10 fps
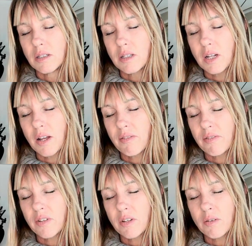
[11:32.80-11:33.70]
that I
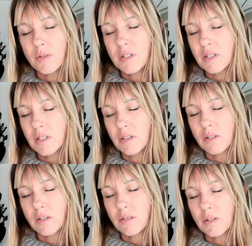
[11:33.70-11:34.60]
feel
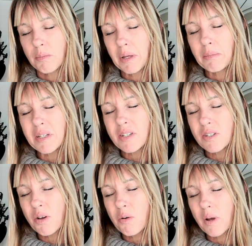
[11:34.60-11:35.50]
that made me
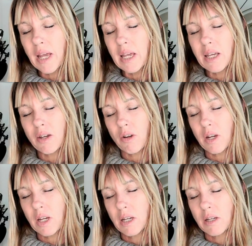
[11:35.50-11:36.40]
so angry